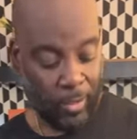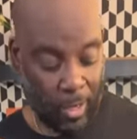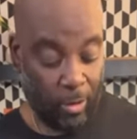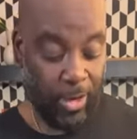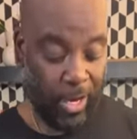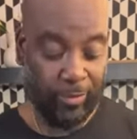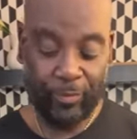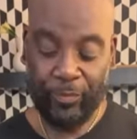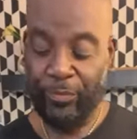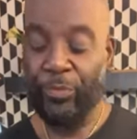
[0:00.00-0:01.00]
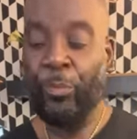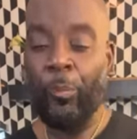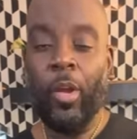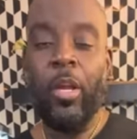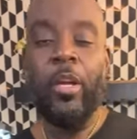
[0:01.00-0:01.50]
Okay.
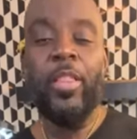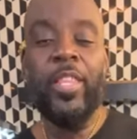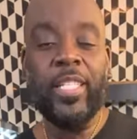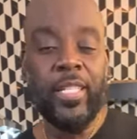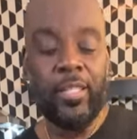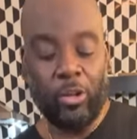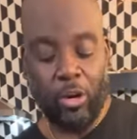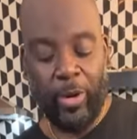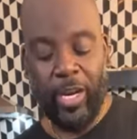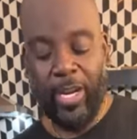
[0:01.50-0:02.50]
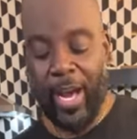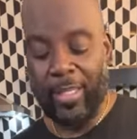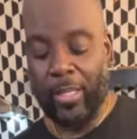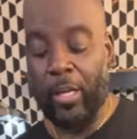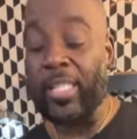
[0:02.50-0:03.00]
This is a Korean
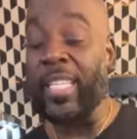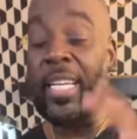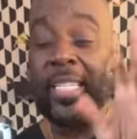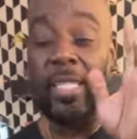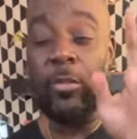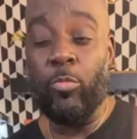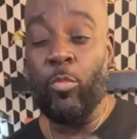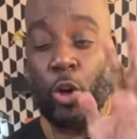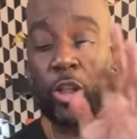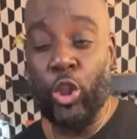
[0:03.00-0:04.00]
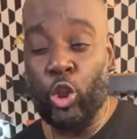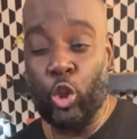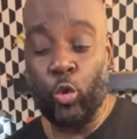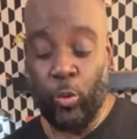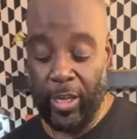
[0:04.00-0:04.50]
hot sauce. It's more
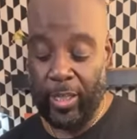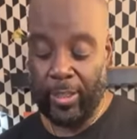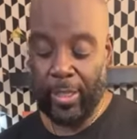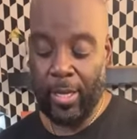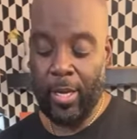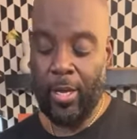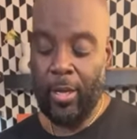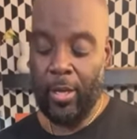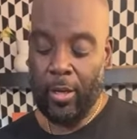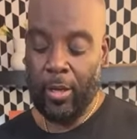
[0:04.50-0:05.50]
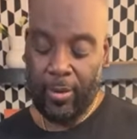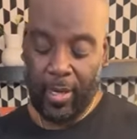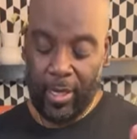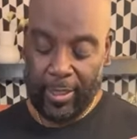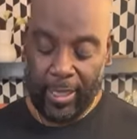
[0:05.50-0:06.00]
sweet
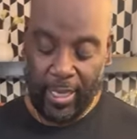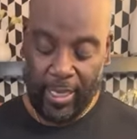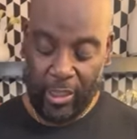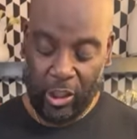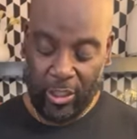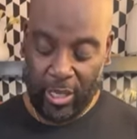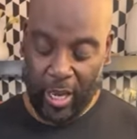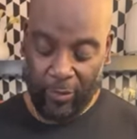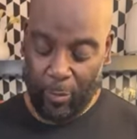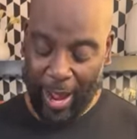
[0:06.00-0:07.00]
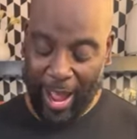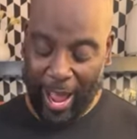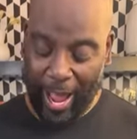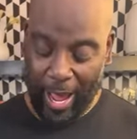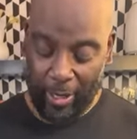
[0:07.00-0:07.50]
than it is heat, just
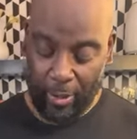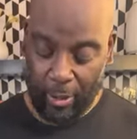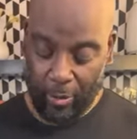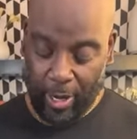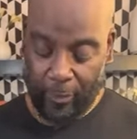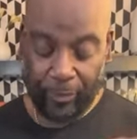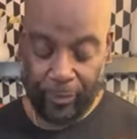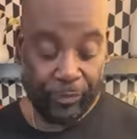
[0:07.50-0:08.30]
FYI, okay?